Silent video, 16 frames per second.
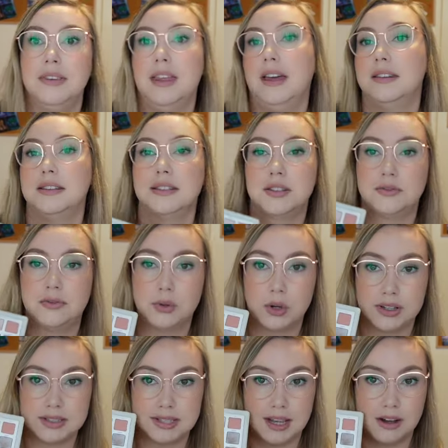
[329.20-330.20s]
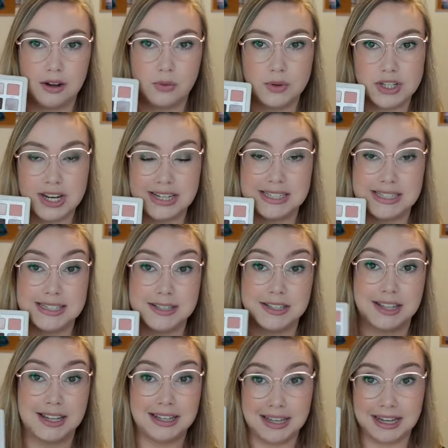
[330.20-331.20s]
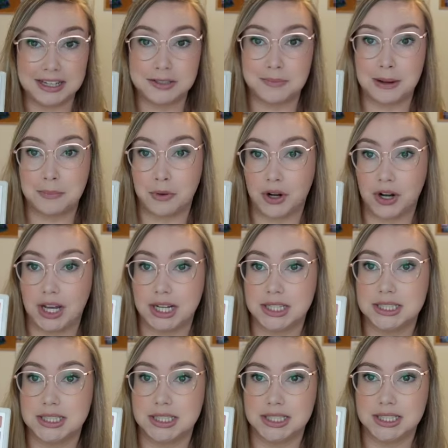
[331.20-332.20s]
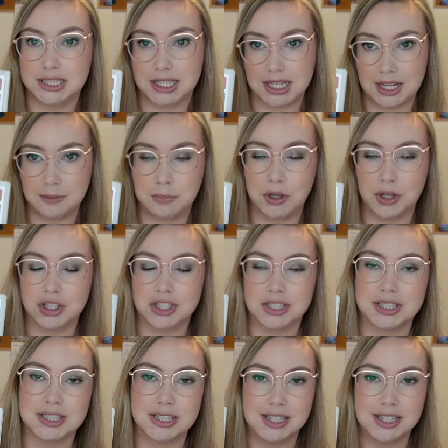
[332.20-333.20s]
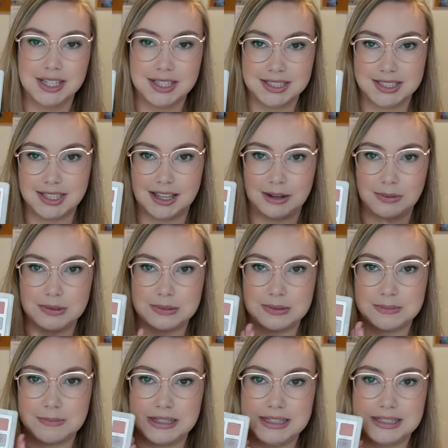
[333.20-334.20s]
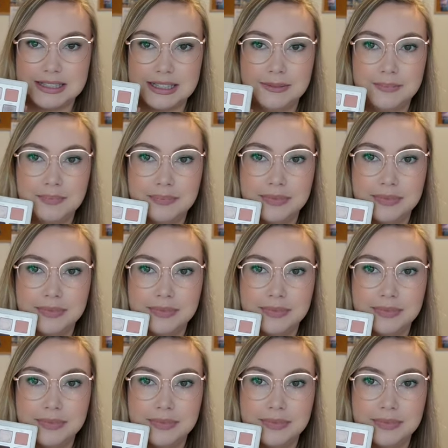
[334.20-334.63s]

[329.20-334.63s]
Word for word: at the Sephora sale, which I didn't collect my products that I'd purchased till I was with Melissa.